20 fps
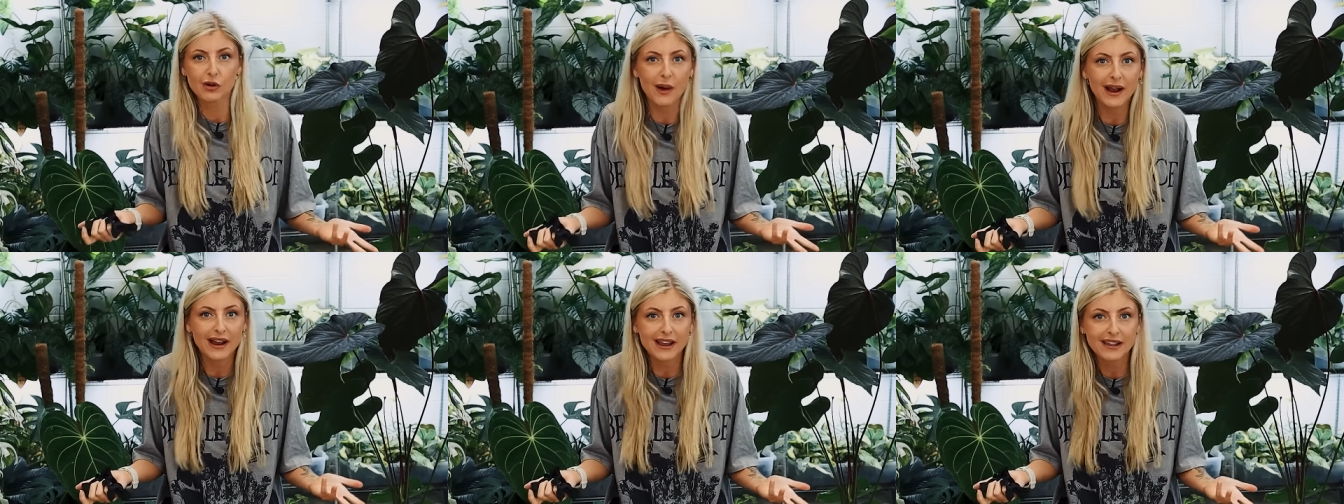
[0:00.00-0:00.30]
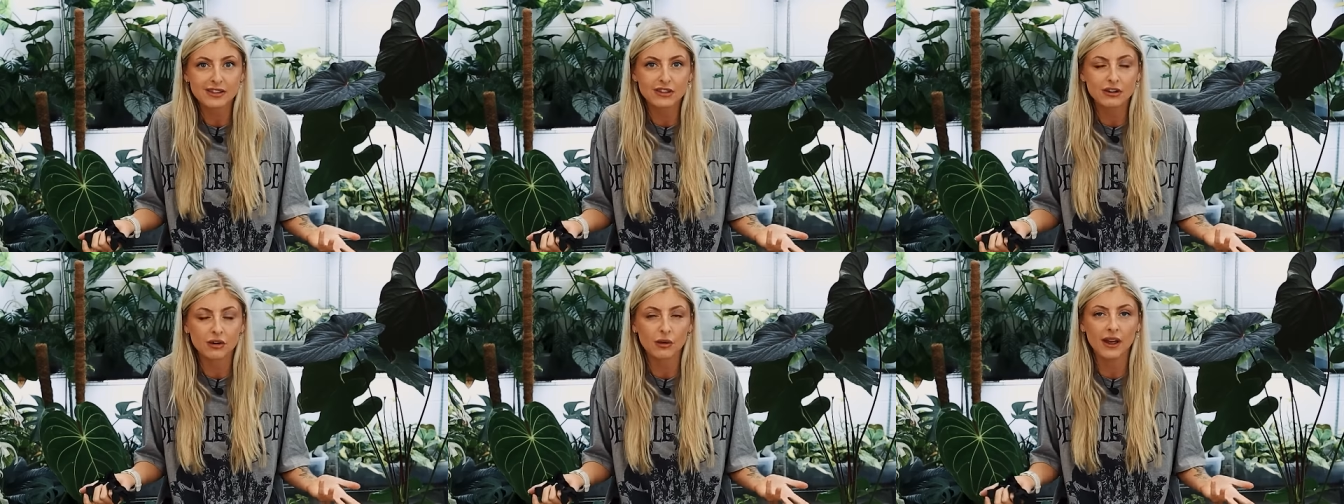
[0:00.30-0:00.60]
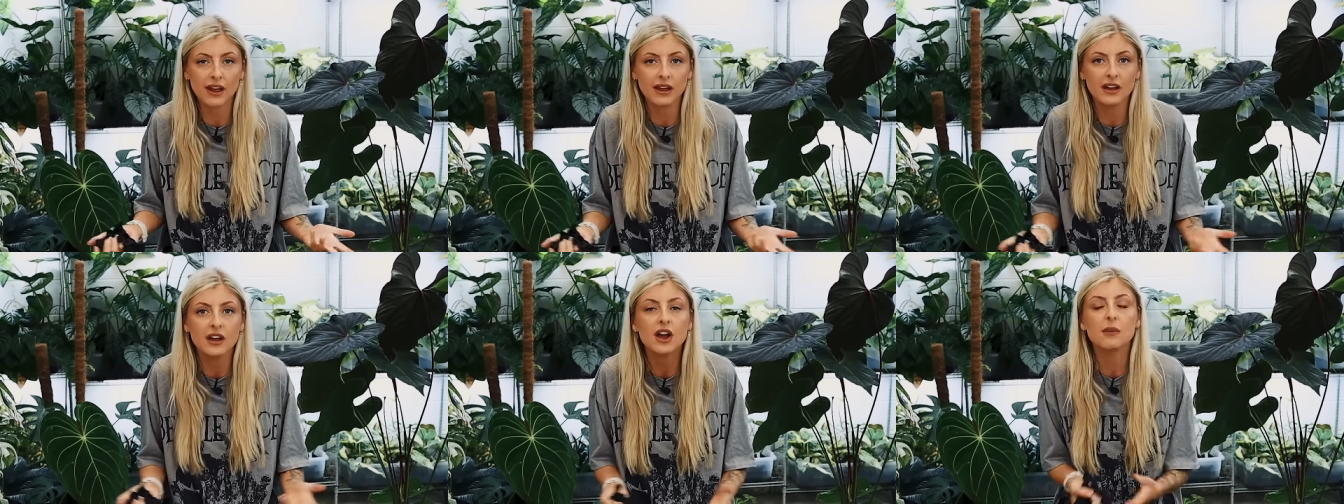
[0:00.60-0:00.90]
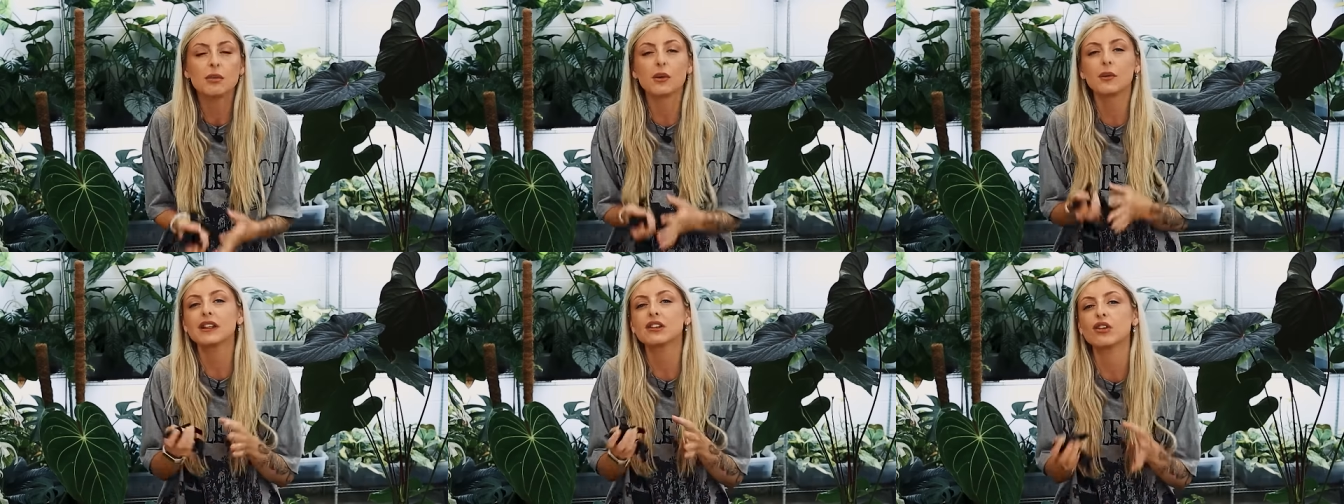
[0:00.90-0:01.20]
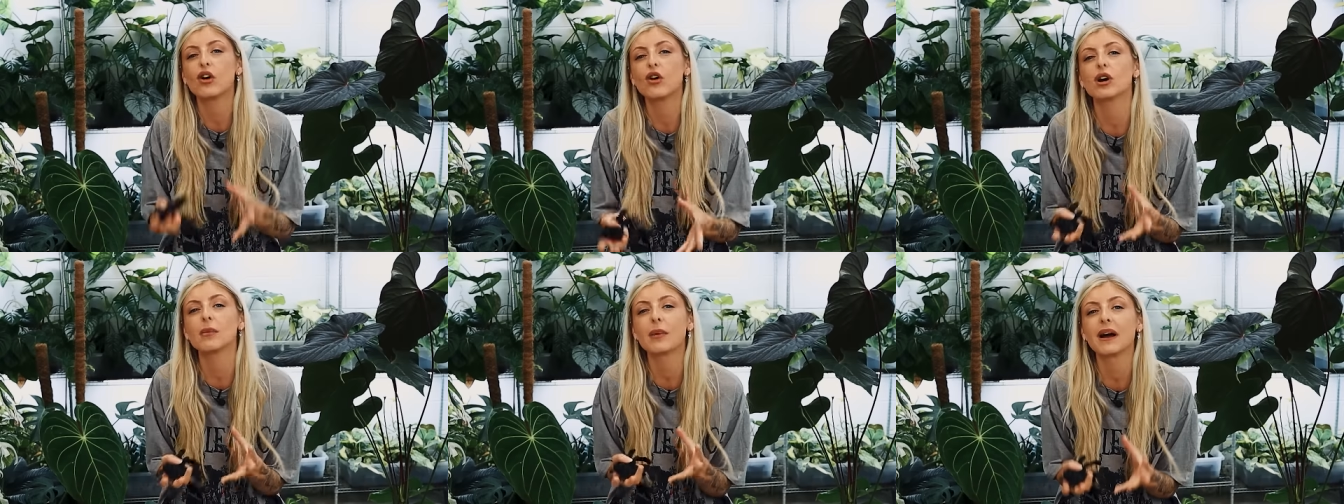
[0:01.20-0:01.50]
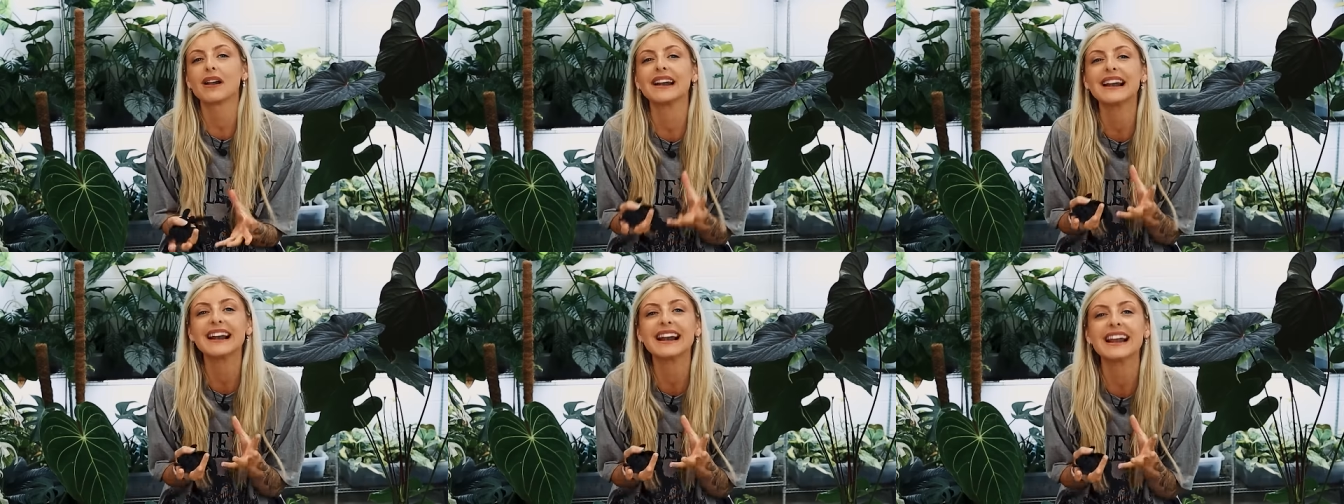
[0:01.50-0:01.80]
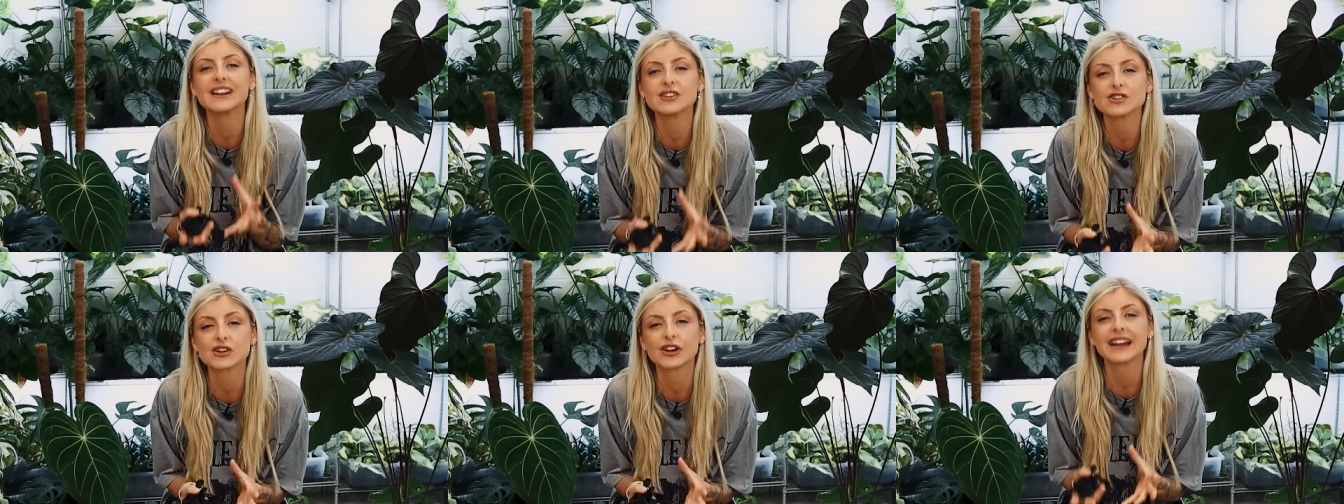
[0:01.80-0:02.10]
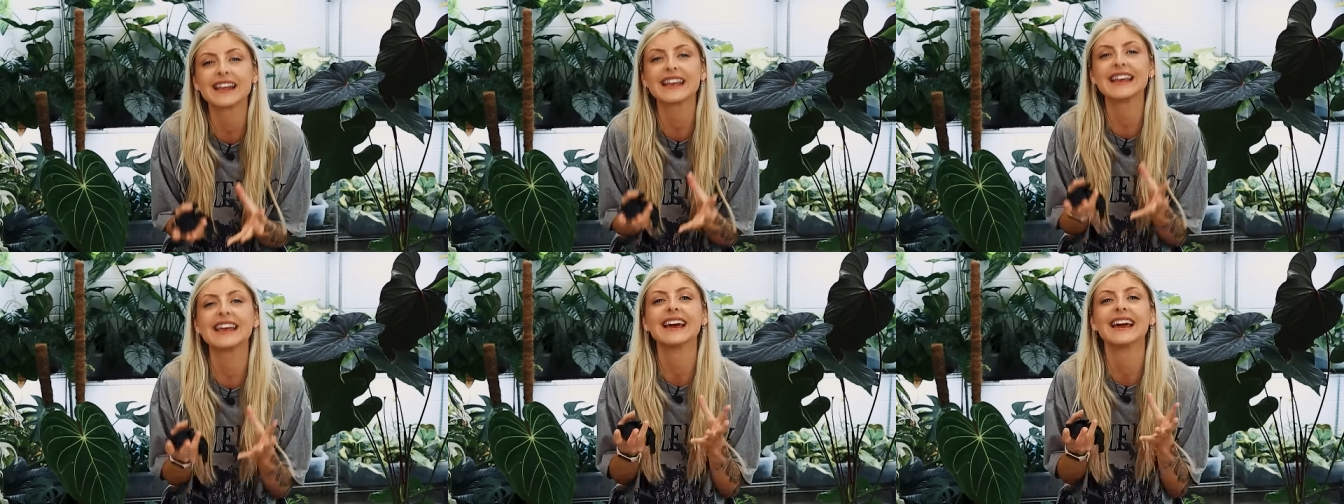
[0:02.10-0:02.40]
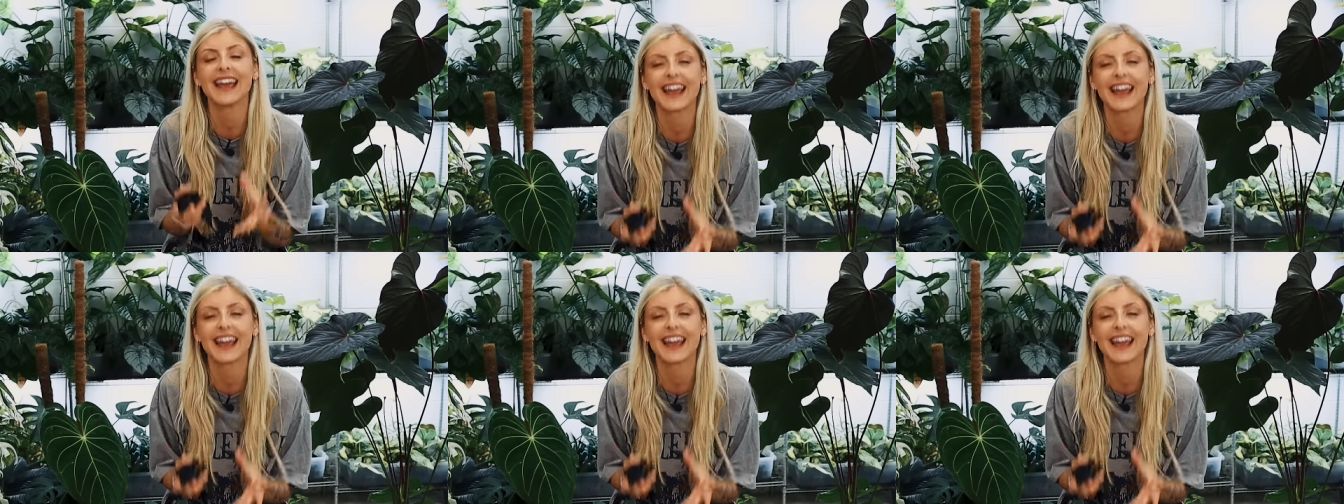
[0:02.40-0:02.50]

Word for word: quite into it, but we talk about literally